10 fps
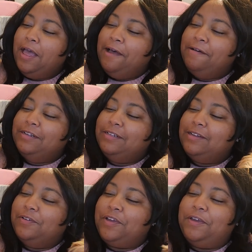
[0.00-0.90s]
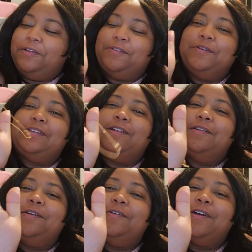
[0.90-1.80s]
oh, it's so cute. So it's a little
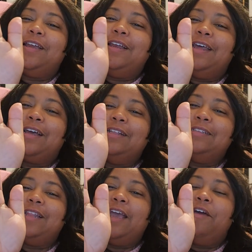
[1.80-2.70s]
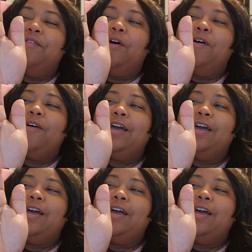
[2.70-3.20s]
Yorkie necklace, and they have all